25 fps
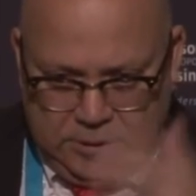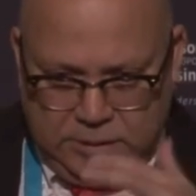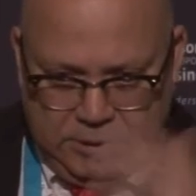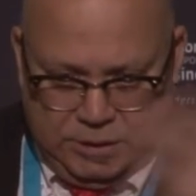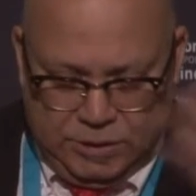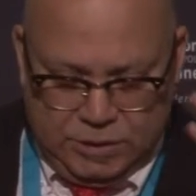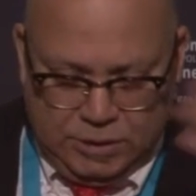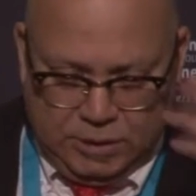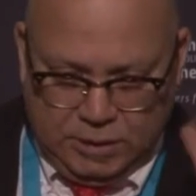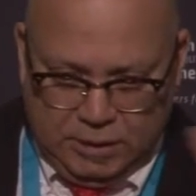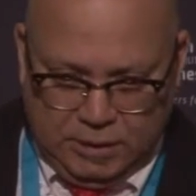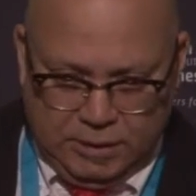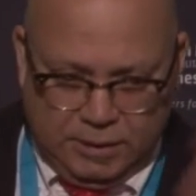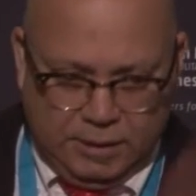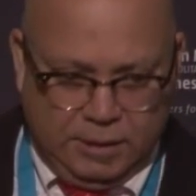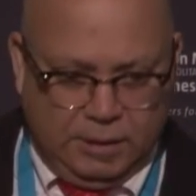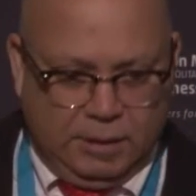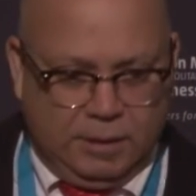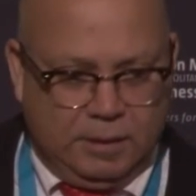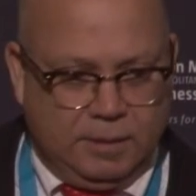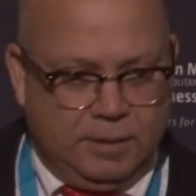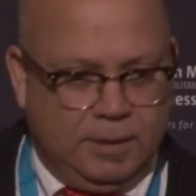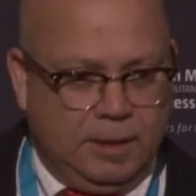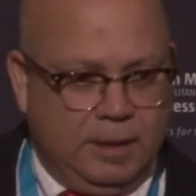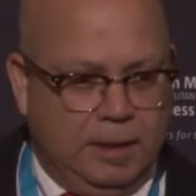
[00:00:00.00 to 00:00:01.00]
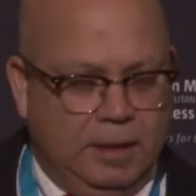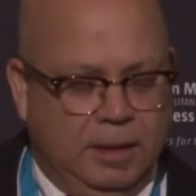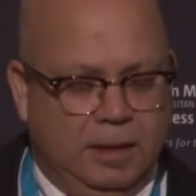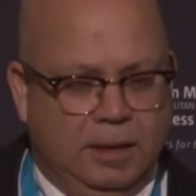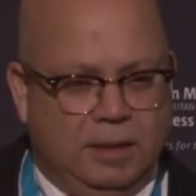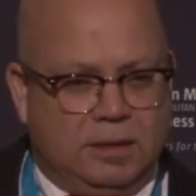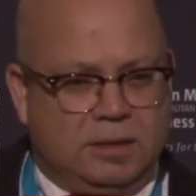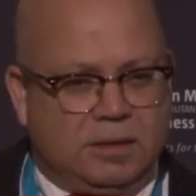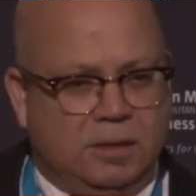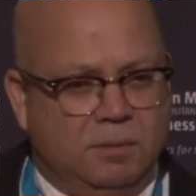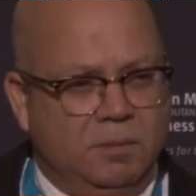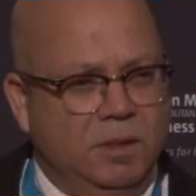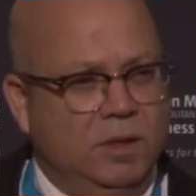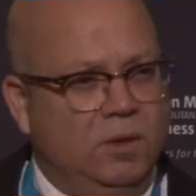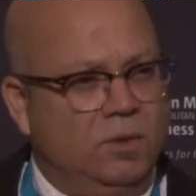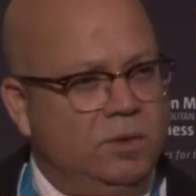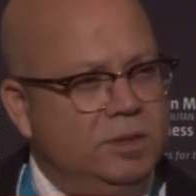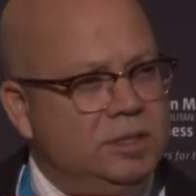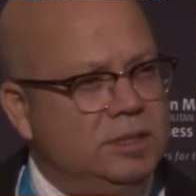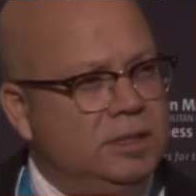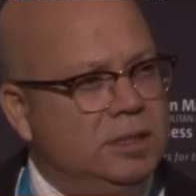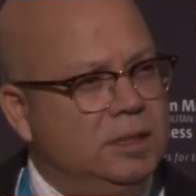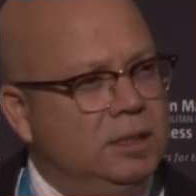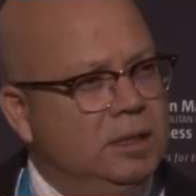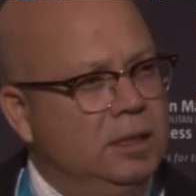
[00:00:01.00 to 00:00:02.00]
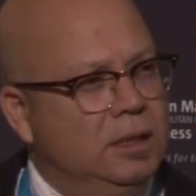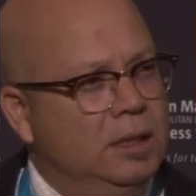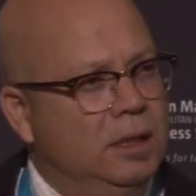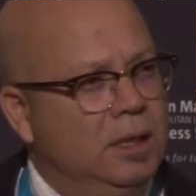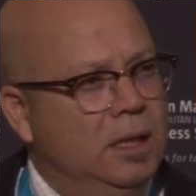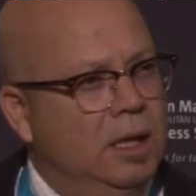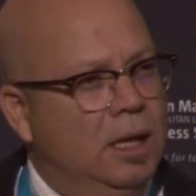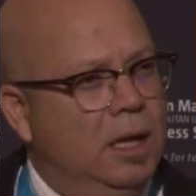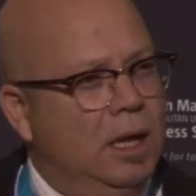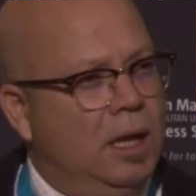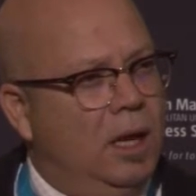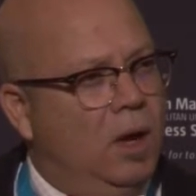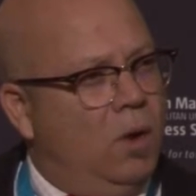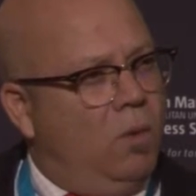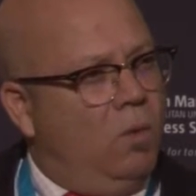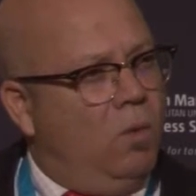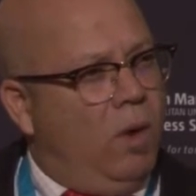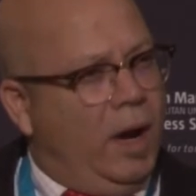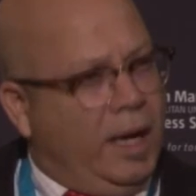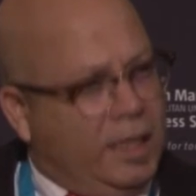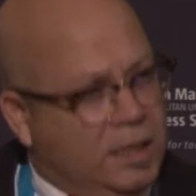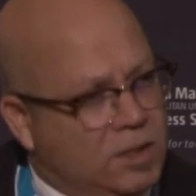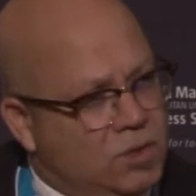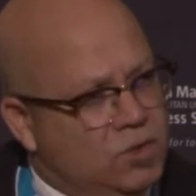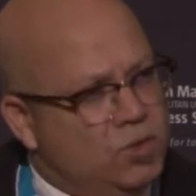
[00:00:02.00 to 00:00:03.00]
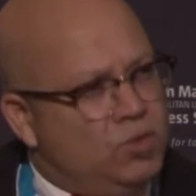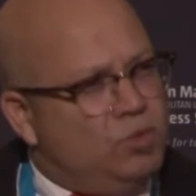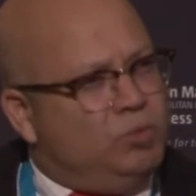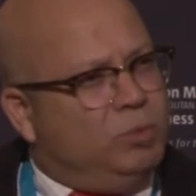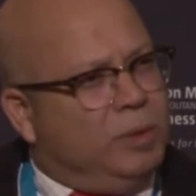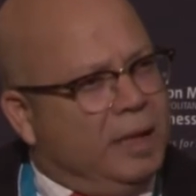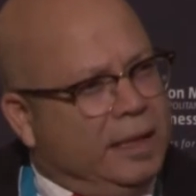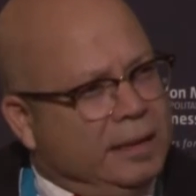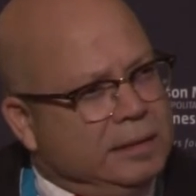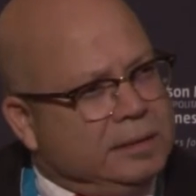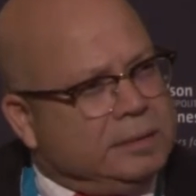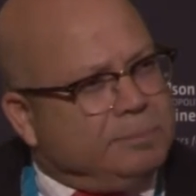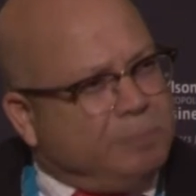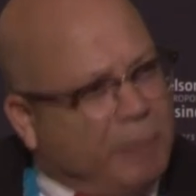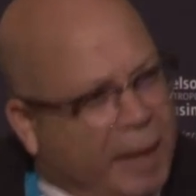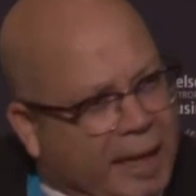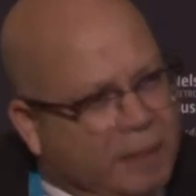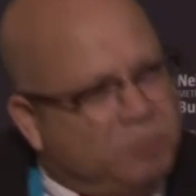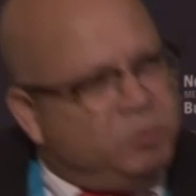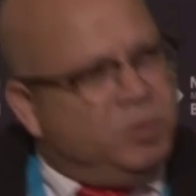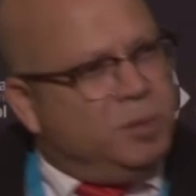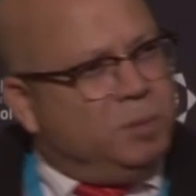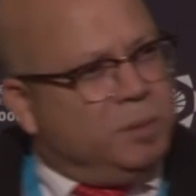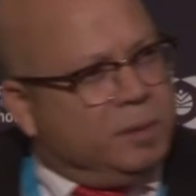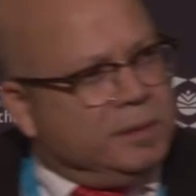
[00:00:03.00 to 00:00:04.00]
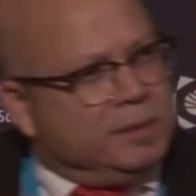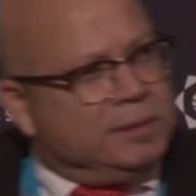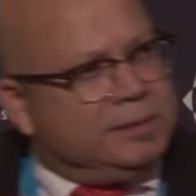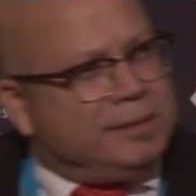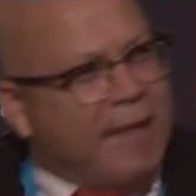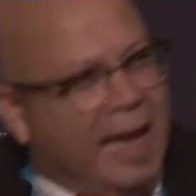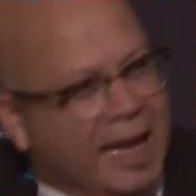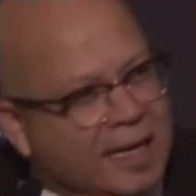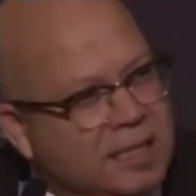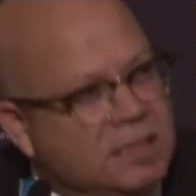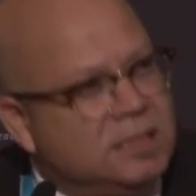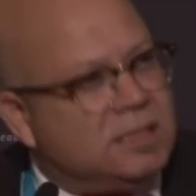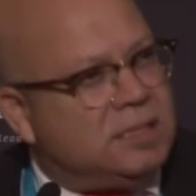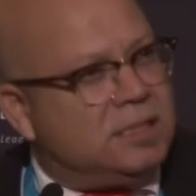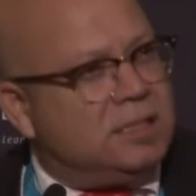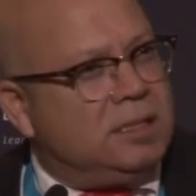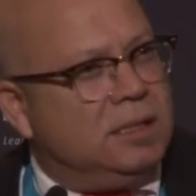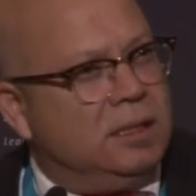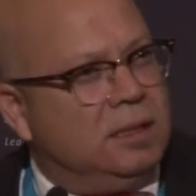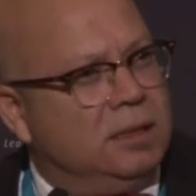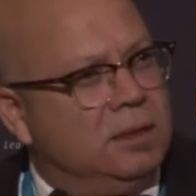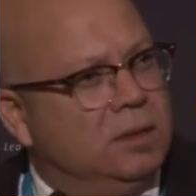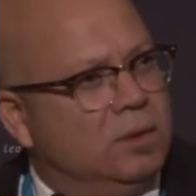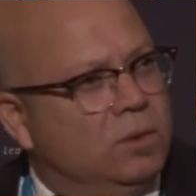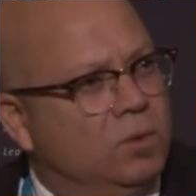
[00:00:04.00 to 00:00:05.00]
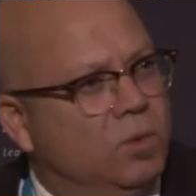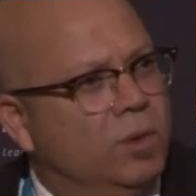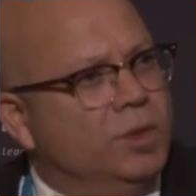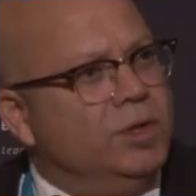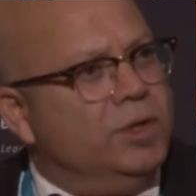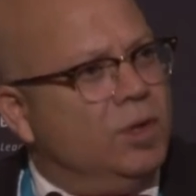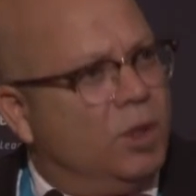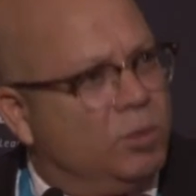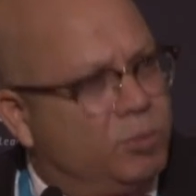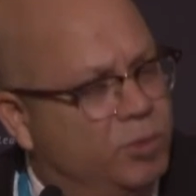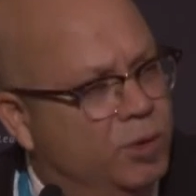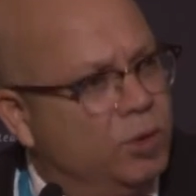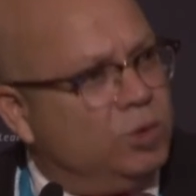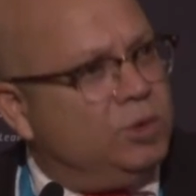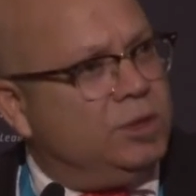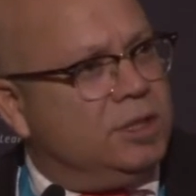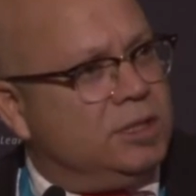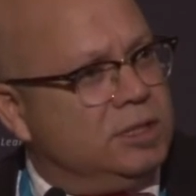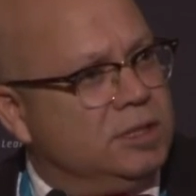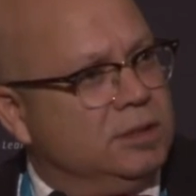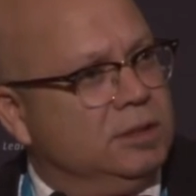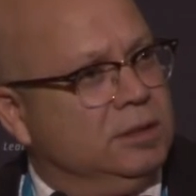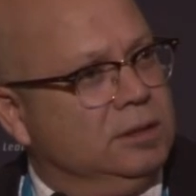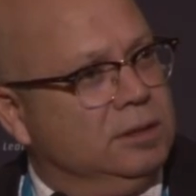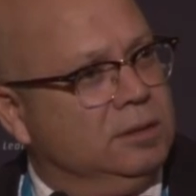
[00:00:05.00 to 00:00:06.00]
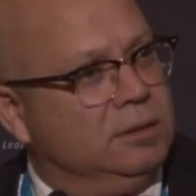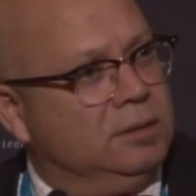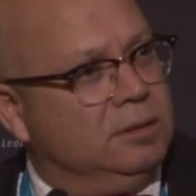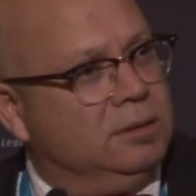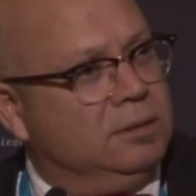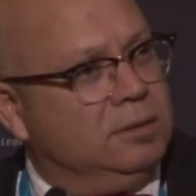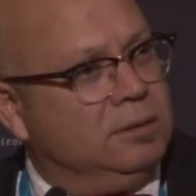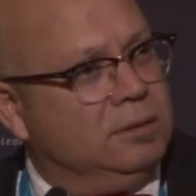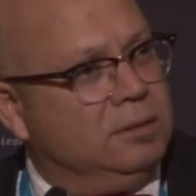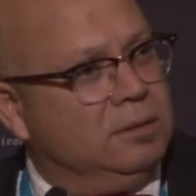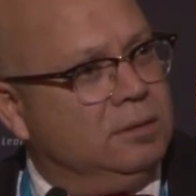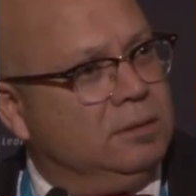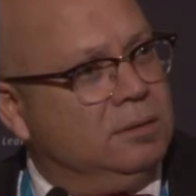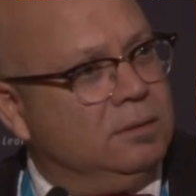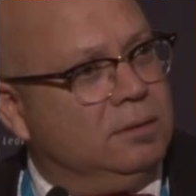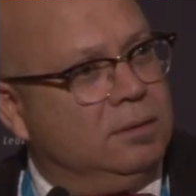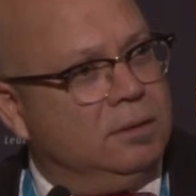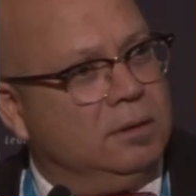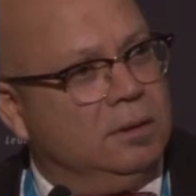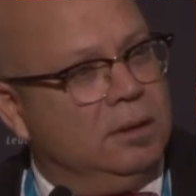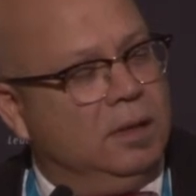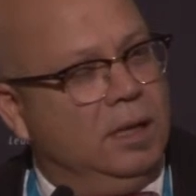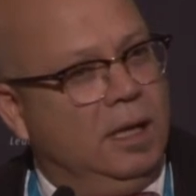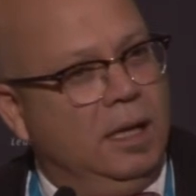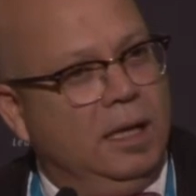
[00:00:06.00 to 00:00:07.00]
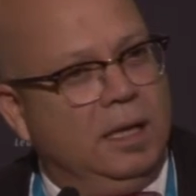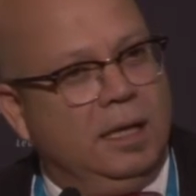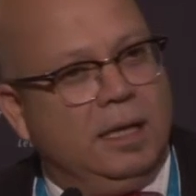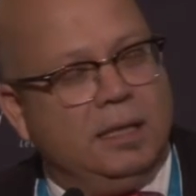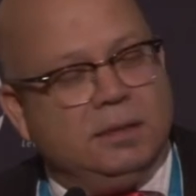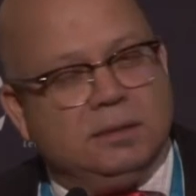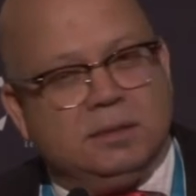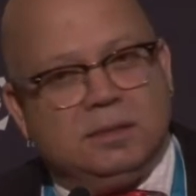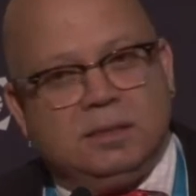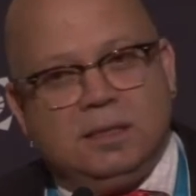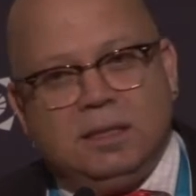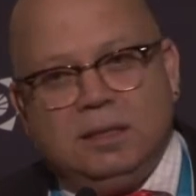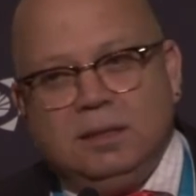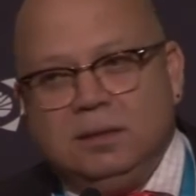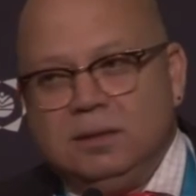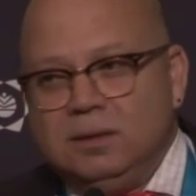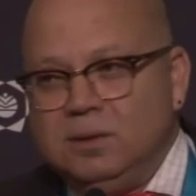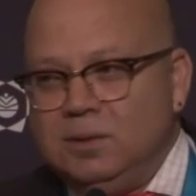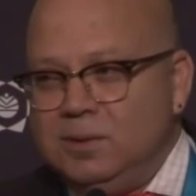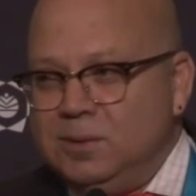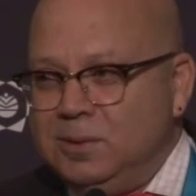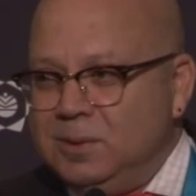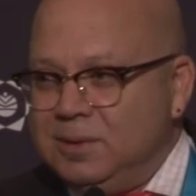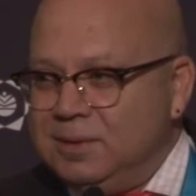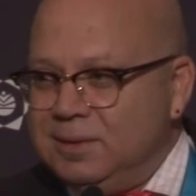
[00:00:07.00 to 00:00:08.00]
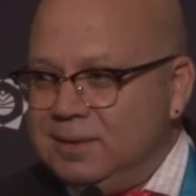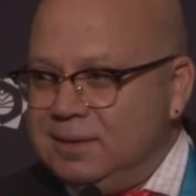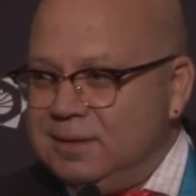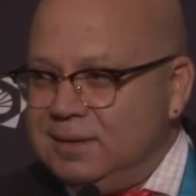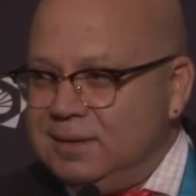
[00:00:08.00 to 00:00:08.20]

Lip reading: teaching and learning. And somebody always said, why do you black people dance when you're protesting? And I said, you know,